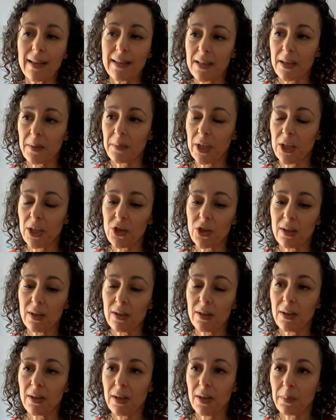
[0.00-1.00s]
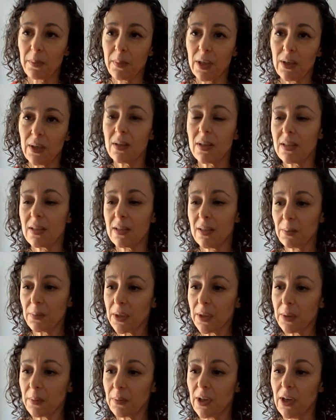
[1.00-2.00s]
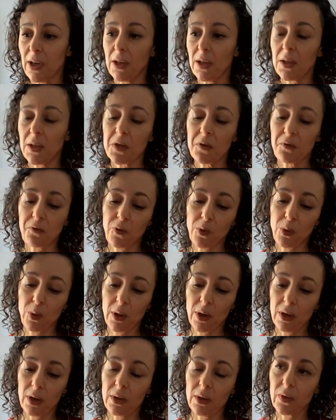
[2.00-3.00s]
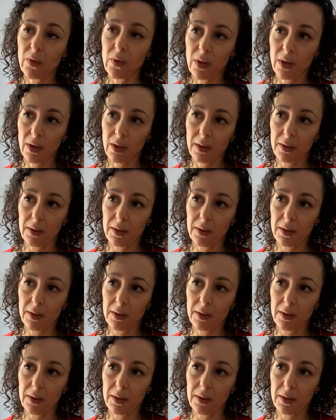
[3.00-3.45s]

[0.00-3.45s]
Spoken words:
As I mentioned, among the stumbling blocks for